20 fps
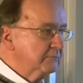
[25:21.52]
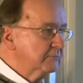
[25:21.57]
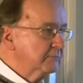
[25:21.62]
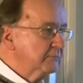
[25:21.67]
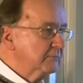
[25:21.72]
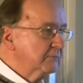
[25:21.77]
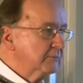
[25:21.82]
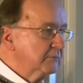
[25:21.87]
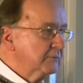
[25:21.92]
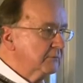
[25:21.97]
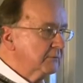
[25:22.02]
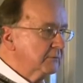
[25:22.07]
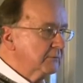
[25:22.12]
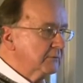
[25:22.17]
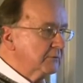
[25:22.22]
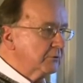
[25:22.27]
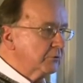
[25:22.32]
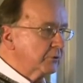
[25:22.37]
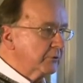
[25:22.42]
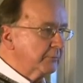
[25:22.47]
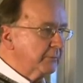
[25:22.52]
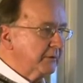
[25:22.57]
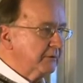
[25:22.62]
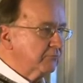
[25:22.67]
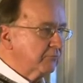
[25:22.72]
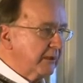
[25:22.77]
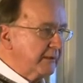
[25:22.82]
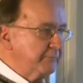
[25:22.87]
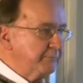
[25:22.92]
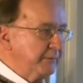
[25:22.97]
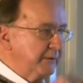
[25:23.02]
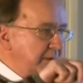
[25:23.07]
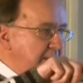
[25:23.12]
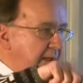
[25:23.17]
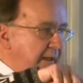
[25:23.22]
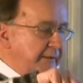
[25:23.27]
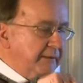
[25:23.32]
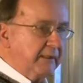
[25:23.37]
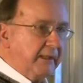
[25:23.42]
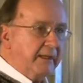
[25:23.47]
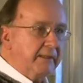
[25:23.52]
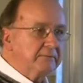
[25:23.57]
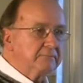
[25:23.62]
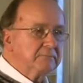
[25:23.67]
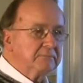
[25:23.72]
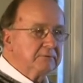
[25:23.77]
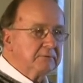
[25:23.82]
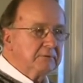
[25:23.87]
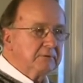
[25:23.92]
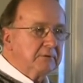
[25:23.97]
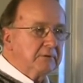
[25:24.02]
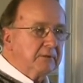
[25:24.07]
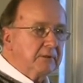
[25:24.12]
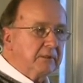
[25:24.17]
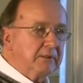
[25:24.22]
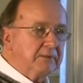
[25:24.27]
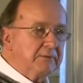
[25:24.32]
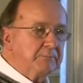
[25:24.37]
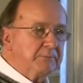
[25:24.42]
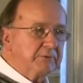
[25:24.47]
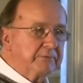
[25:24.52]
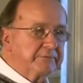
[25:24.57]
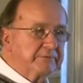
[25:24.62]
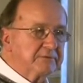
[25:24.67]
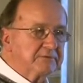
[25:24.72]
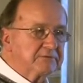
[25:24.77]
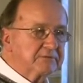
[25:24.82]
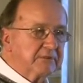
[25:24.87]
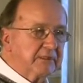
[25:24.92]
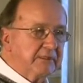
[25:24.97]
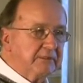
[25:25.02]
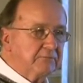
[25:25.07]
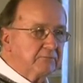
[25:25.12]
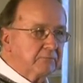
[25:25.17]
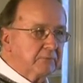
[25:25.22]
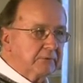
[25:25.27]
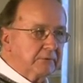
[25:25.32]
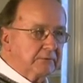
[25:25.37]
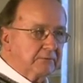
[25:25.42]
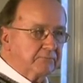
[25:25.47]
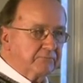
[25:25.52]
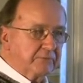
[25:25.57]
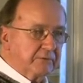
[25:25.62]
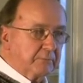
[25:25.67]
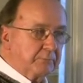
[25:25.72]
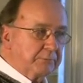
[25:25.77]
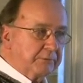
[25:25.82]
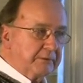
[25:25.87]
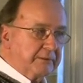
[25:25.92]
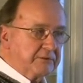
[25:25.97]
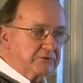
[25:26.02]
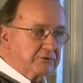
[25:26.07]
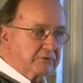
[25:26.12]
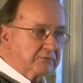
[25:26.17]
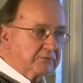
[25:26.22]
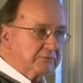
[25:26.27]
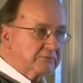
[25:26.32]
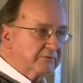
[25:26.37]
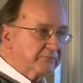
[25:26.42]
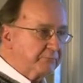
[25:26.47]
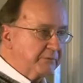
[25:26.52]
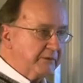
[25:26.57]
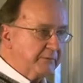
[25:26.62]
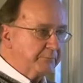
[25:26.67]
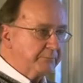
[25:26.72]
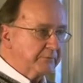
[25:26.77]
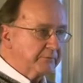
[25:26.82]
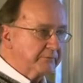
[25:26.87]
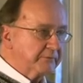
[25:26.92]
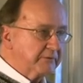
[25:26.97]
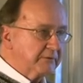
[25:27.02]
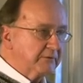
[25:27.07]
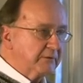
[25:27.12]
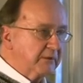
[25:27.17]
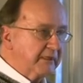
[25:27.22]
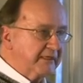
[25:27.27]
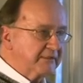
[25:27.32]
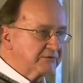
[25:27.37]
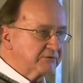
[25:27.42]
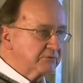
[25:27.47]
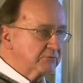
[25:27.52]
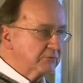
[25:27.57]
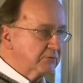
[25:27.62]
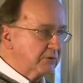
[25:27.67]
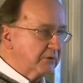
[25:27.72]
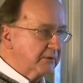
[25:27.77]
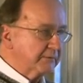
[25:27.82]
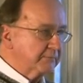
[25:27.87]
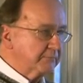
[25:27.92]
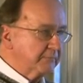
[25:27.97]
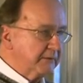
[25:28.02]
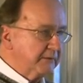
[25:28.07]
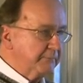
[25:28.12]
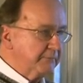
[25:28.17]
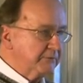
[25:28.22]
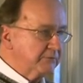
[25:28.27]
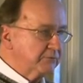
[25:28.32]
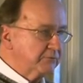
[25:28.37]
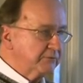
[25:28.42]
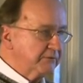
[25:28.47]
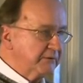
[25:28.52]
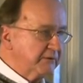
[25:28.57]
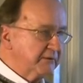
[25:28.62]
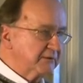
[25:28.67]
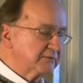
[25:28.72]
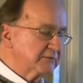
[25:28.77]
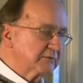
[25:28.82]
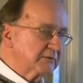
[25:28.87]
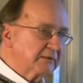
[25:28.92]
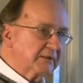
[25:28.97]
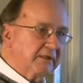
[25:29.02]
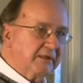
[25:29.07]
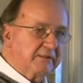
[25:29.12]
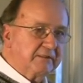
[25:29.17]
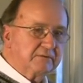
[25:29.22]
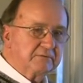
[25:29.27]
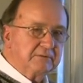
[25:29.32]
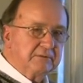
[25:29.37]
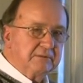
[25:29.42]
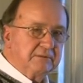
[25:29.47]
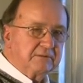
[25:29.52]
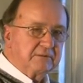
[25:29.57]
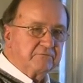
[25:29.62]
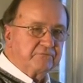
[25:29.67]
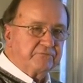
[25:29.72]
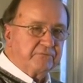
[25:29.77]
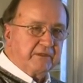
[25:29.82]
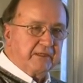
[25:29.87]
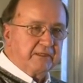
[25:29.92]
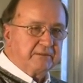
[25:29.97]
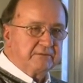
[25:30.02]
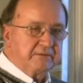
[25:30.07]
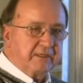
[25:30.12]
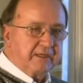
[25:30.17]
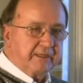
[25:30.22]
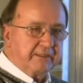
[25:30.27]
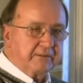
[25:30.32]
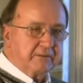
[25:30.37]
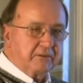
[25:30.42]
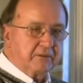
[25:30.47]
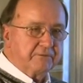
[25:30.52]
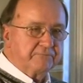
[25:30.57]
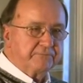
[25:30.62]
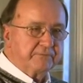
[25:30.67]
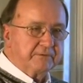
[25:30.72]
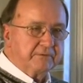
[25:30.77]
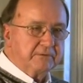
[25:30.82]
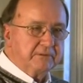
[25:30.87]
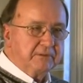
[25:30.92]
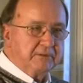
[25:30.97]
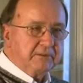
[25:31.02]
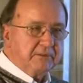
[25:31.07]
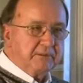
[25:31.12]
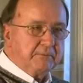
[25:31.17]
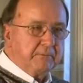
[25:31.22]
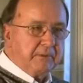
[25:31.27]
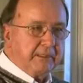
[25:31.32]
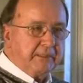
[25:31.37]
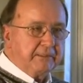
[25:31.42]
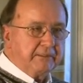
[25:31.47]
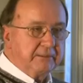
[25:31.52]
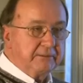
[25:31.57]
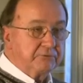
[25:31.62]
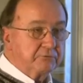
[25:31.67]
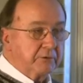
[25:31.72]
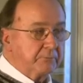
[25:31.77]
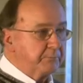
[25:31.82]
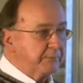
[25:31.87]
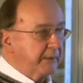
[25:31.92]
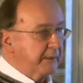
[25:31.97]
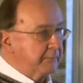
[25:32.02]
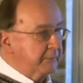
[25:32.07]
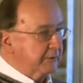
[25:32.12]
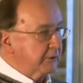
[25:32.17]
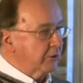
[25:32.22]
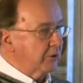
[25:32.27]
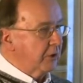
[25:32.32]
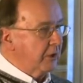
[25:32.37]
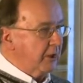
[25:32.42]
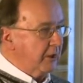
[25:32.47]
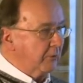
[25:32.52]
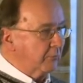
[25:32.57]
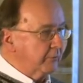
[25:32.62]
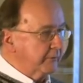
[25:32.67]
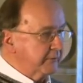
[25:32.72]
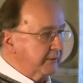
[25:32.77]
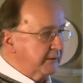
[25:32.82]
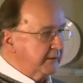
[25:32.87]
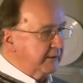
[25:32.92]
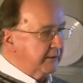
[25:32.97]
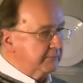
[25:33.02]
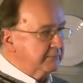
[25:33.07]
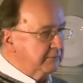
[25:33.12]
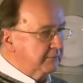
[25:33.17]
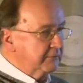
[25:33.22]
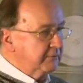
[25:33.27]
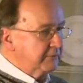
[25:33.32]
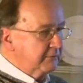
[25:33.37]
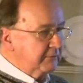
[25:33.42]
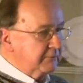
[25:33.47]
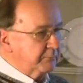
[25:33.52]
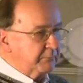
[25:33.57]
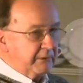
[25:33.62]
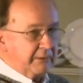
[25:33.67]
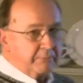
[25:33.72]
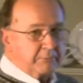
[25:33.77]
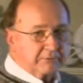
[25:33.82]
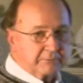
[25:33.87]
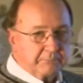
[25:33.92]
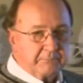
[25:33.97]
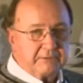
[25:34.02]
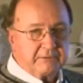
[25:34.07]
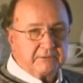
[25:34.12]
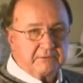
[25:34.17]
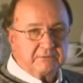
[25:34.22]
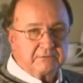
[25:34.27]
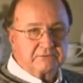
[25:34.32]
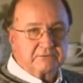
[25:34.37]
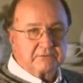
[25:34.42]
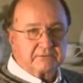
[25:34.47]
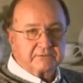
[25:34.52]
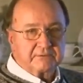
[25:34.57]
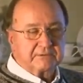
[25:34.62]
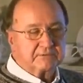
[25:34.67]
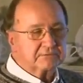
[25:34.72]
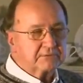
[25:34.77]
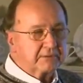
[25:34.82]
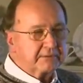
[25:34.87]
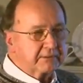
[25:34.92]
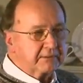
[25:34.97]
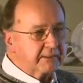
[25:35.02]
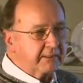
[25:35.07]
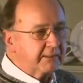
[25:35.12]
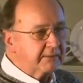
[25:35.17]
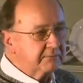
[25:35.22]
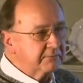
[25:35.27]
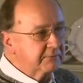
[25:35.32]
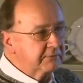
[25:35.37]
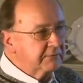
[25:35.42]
It would have been right behind that and he built this skating rink for the pleasure of people. It didn't last too long, maybe two years, and it kind of the fad died off, and he made it into a public hall where they had public meetings and things like that.